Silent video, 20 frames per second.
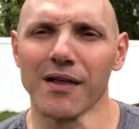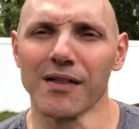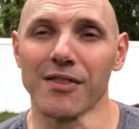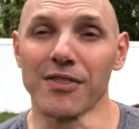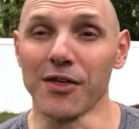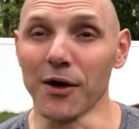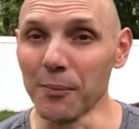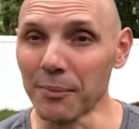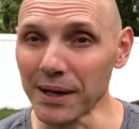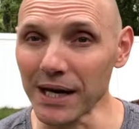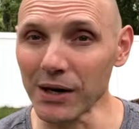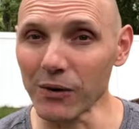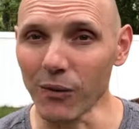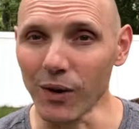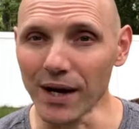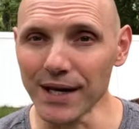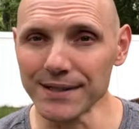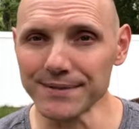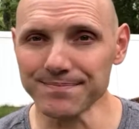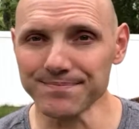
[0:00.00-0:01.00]
The big
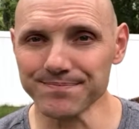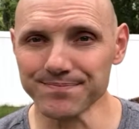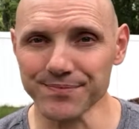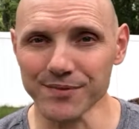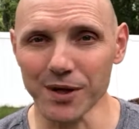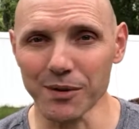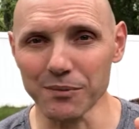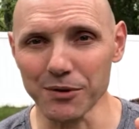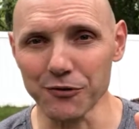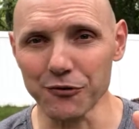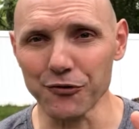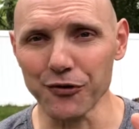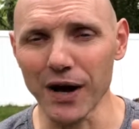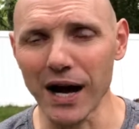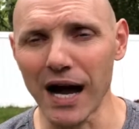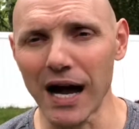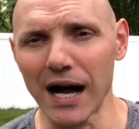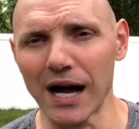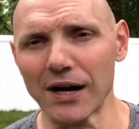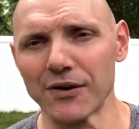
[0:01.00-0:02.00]
one, number
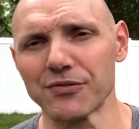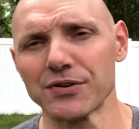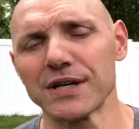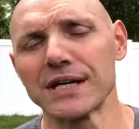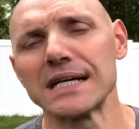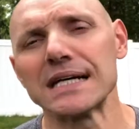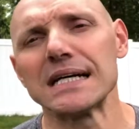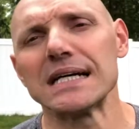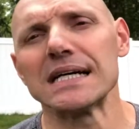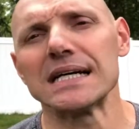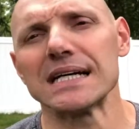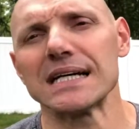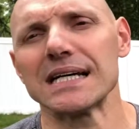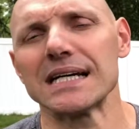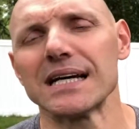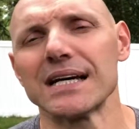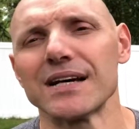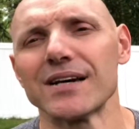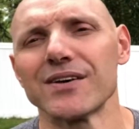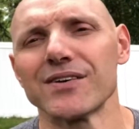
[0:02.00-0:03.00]
5,
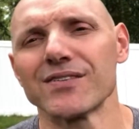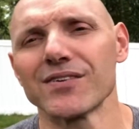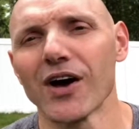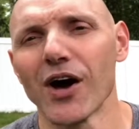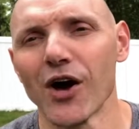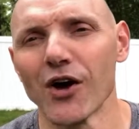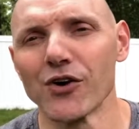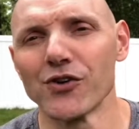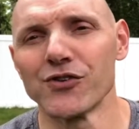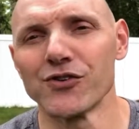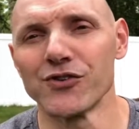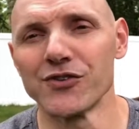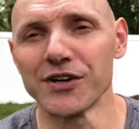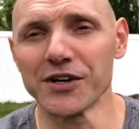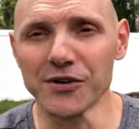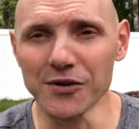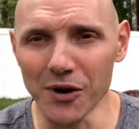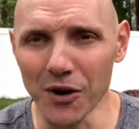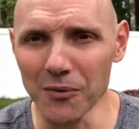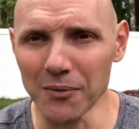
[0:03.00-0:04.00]
is
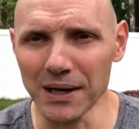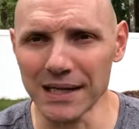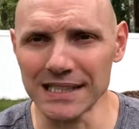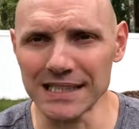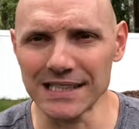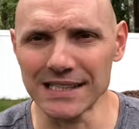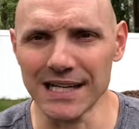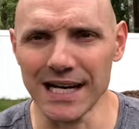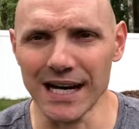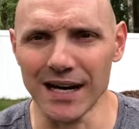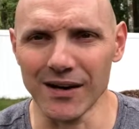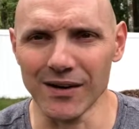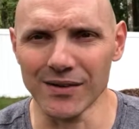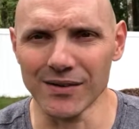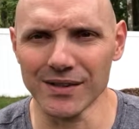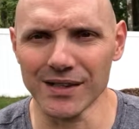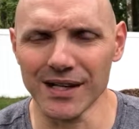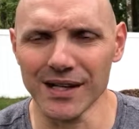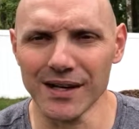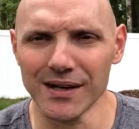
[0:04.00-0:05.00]
0 money
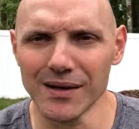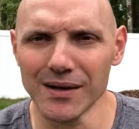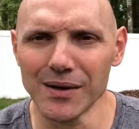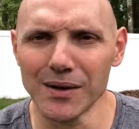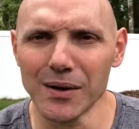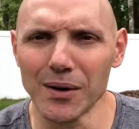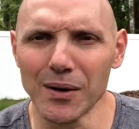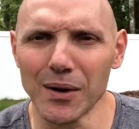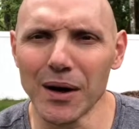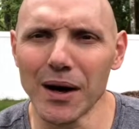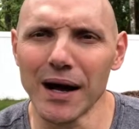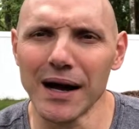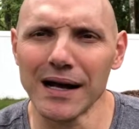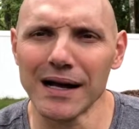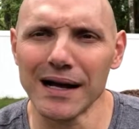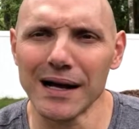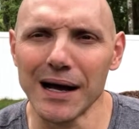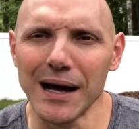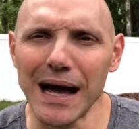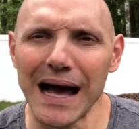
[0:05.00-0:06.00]
down
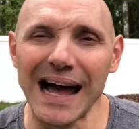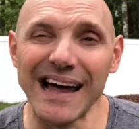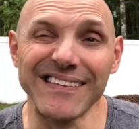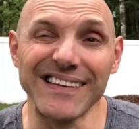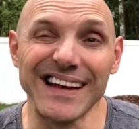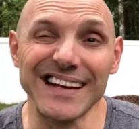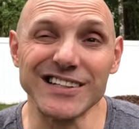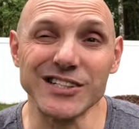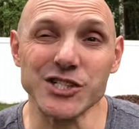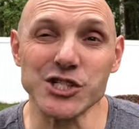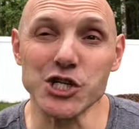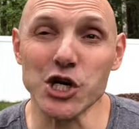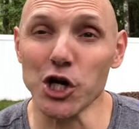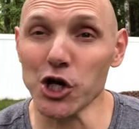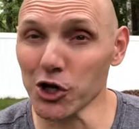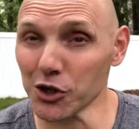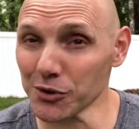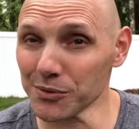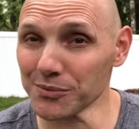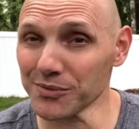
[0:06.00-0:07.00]
and then
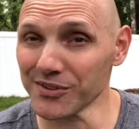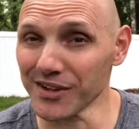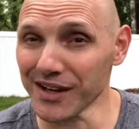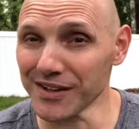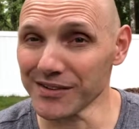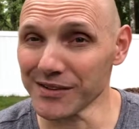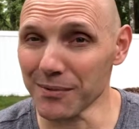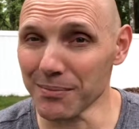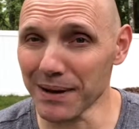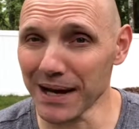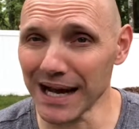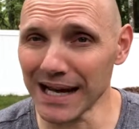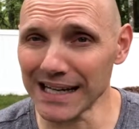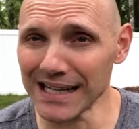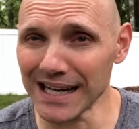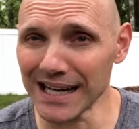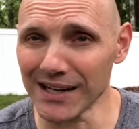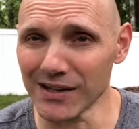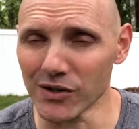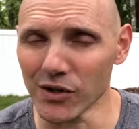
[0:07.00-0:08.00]
terms on the back
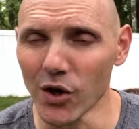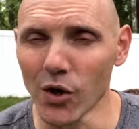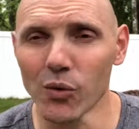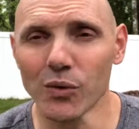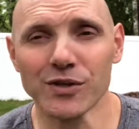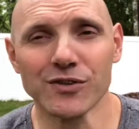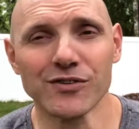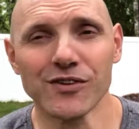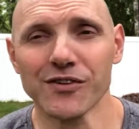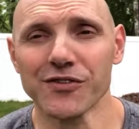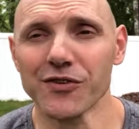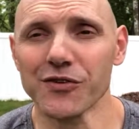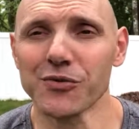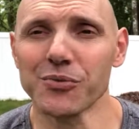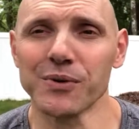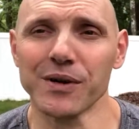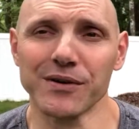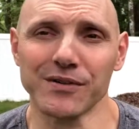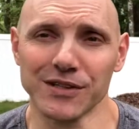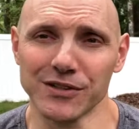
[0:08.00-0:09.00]
end, which this is
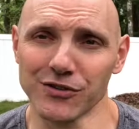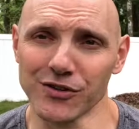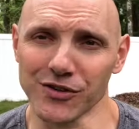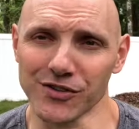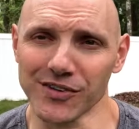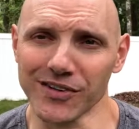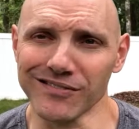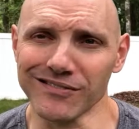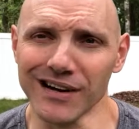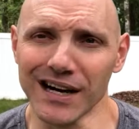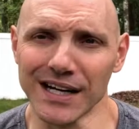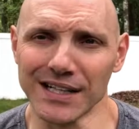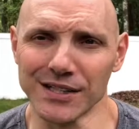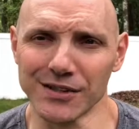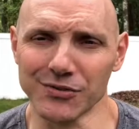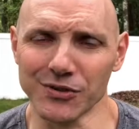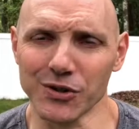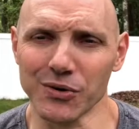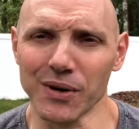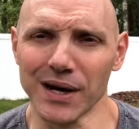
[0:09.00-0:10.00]
really just a line
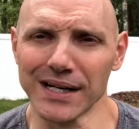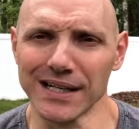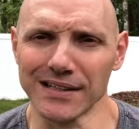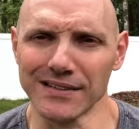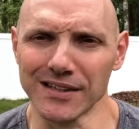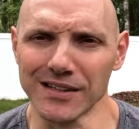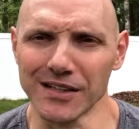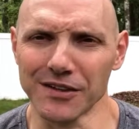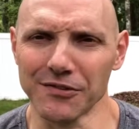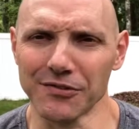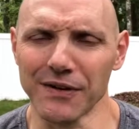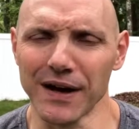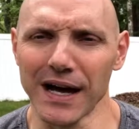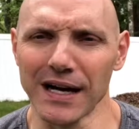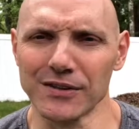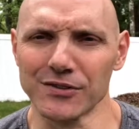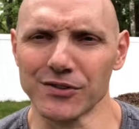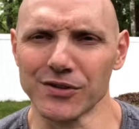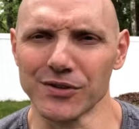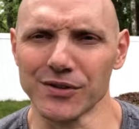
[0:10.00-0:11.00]
of credit that a
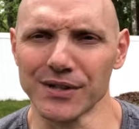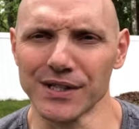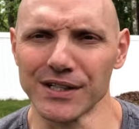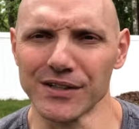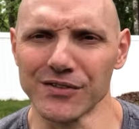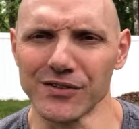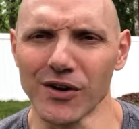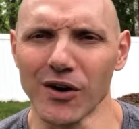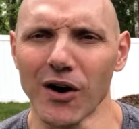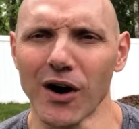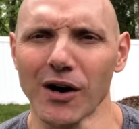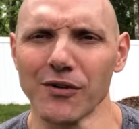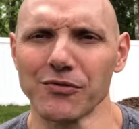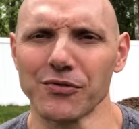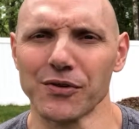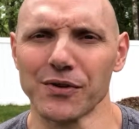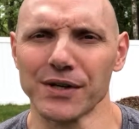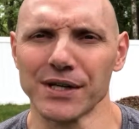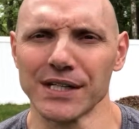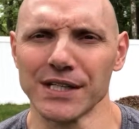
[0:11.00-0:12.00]
factory's
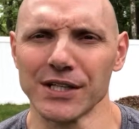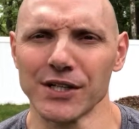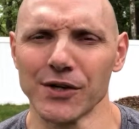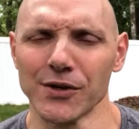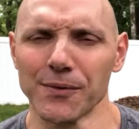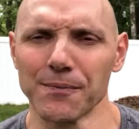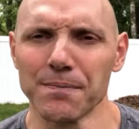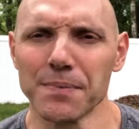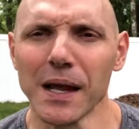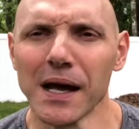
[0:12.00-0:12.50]
offering you.